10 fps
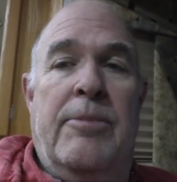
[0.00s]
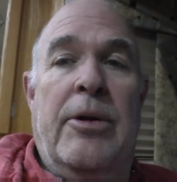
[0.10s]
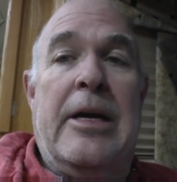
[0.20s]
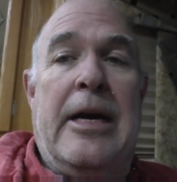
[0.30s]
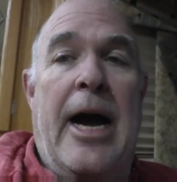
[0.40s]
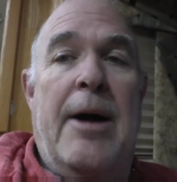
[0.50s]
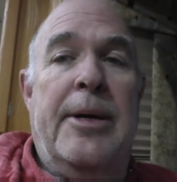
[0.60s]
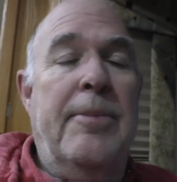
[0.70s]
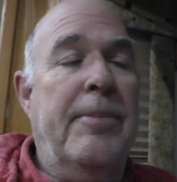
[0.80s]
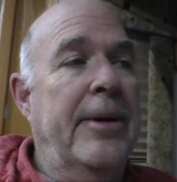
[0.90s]
pretty
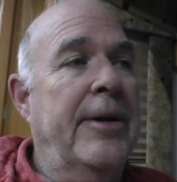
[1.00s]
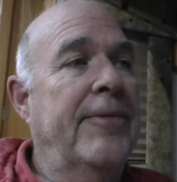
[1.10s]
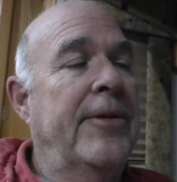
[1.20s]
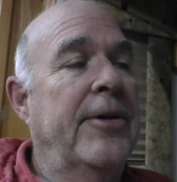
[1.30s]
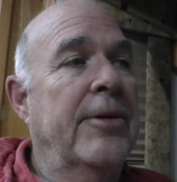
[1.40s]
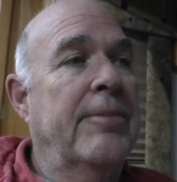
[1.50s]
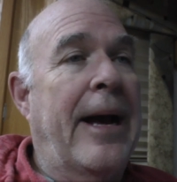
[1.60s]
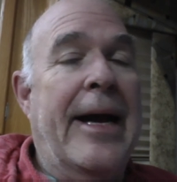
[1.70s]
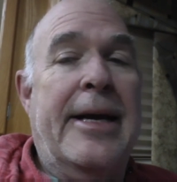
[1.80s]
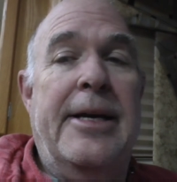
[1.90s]
common. But if you're
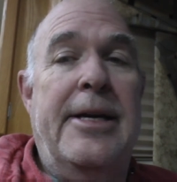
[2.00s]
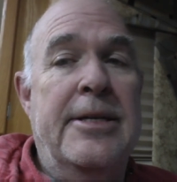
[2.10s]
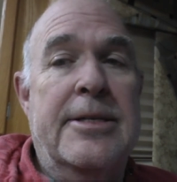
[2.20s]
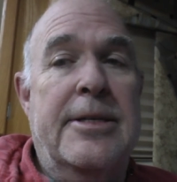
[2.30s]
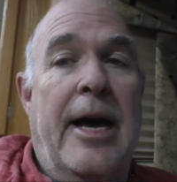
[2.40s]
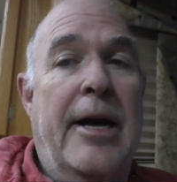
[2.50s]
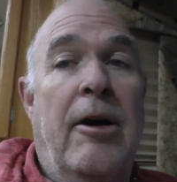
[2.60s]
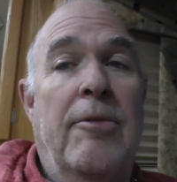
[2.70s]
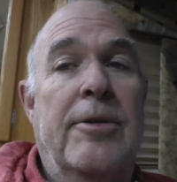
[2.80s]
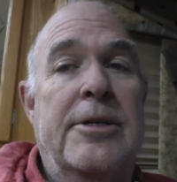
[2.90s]
back east, not
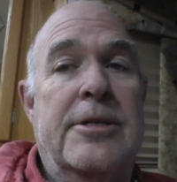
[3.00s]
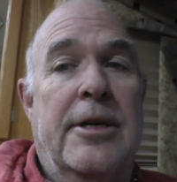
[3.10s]
always.